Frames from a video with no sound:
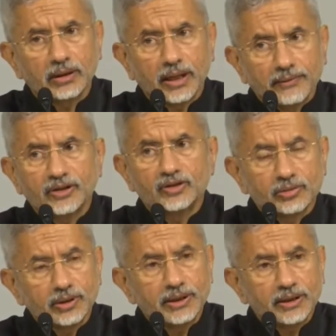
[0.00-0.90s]
I mean,
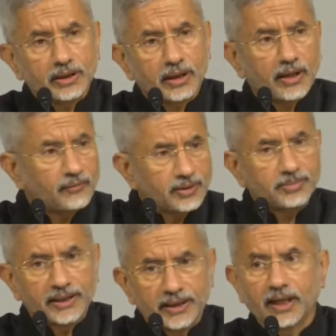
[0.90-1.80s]

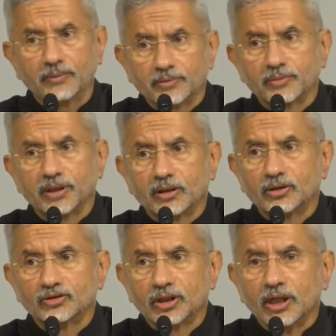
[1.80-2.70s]
eventually everybody
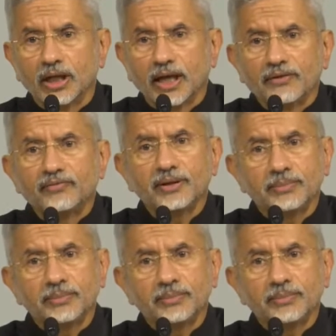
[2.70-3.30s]
helped, because